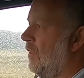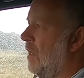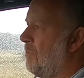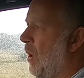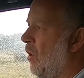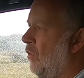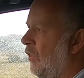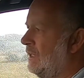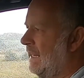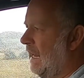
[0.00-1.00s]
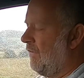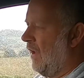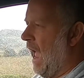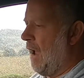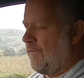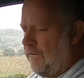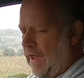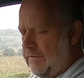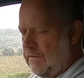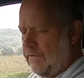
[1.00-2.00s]
They both deliver a
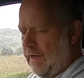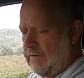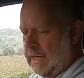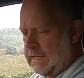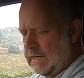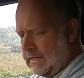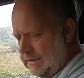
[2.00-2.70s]
very, very